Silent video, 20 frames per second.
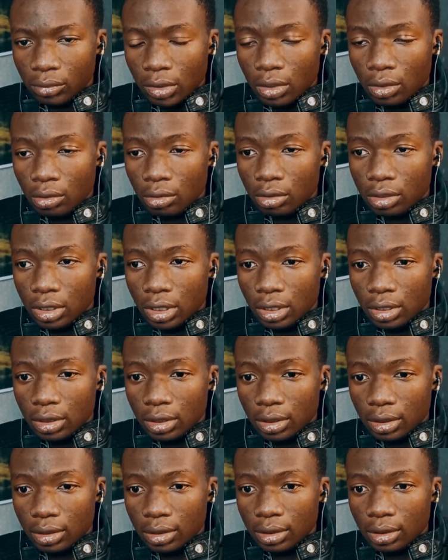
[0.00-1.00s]
You're not done
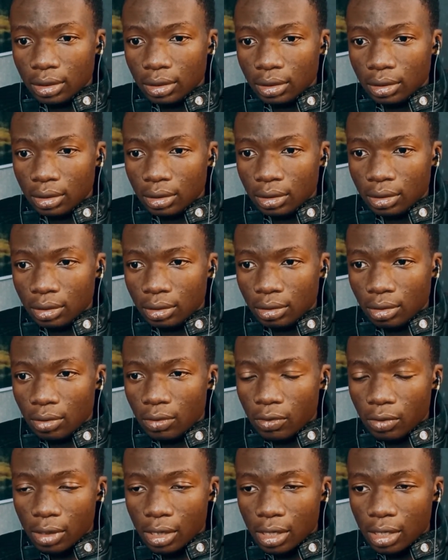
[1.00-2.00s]
yet.
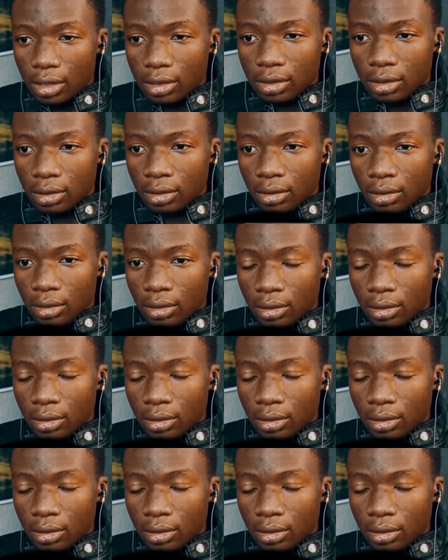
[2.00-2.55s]
Then relax.